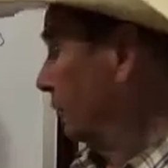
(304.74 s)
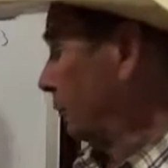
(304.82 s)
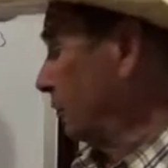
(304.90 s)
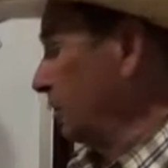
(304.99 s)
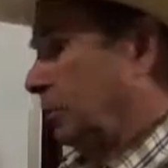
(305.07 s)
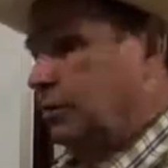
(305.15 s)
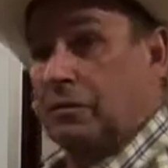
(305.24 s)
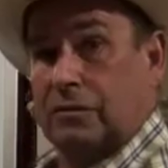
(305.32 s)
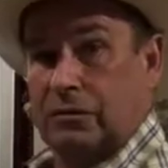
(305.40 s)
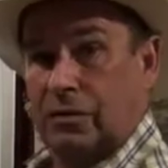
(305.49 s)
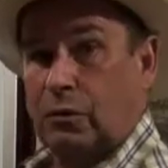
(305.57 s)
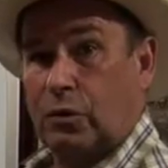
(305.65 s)
it would be
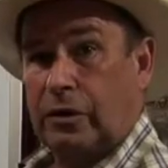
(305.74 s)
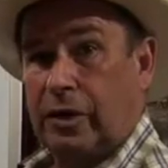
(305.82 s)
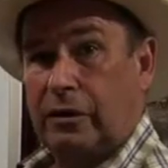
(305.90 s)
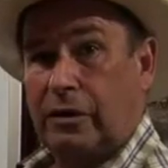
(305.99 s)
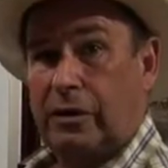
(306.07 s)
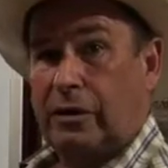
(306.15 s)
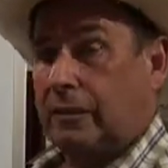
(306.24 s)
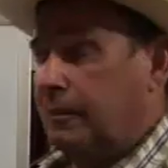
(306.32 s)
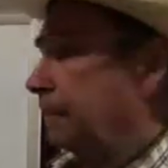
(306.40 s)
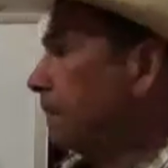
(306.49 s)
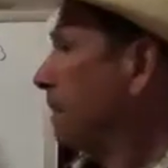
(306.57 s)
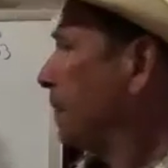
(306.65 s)
somewhere down here.
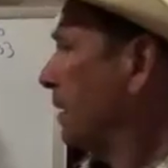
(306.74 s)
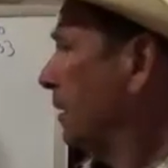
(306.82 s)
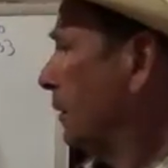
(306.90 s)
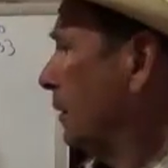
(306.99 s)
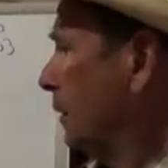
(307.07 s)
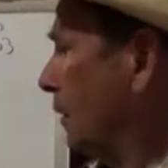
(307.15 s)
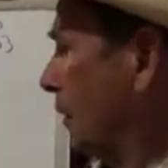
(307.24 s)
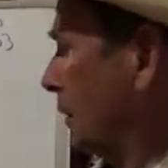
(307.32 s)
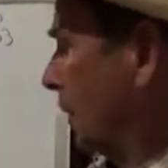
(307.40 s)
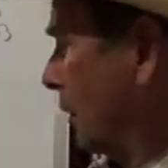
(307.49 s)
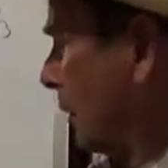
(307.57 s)
All